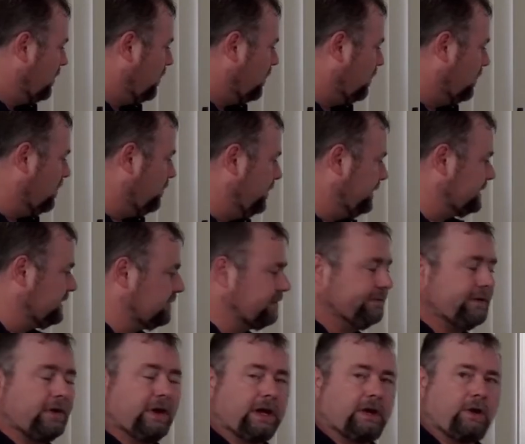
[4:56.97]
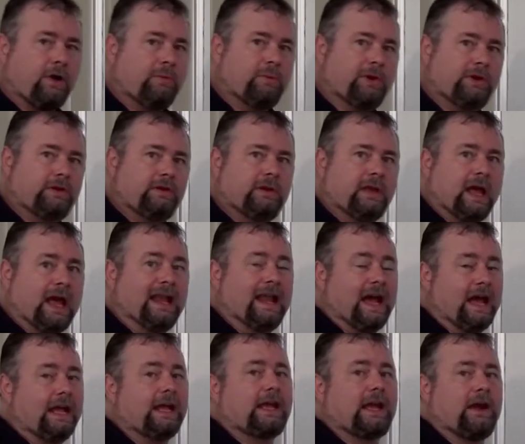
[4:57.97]
or which is very common, an
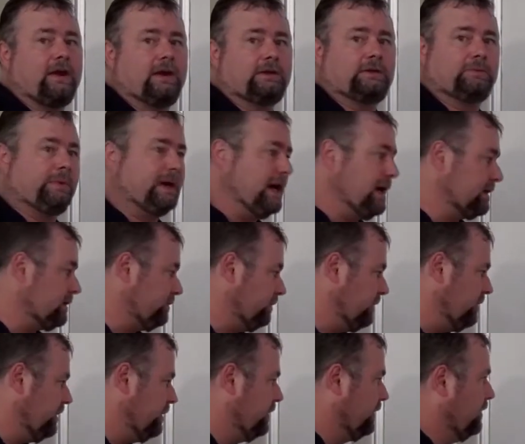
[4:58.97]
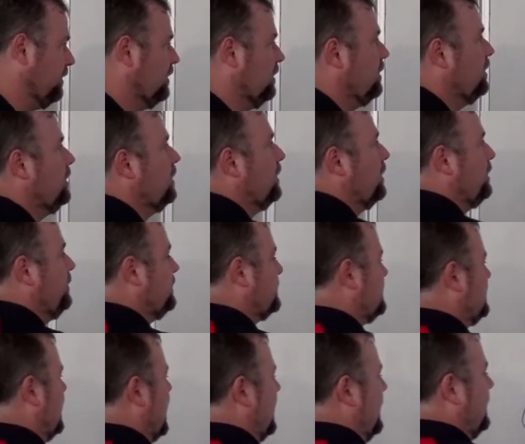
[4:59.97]
8-character password? You're
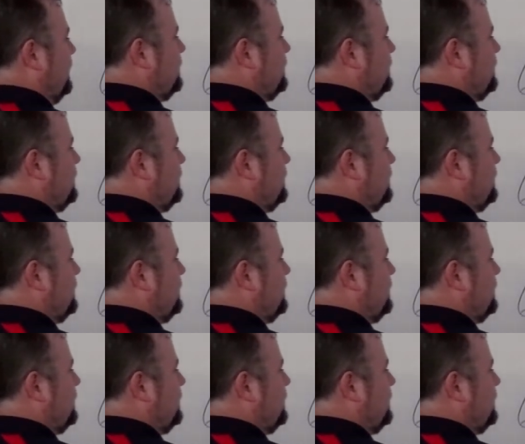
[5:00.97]
starting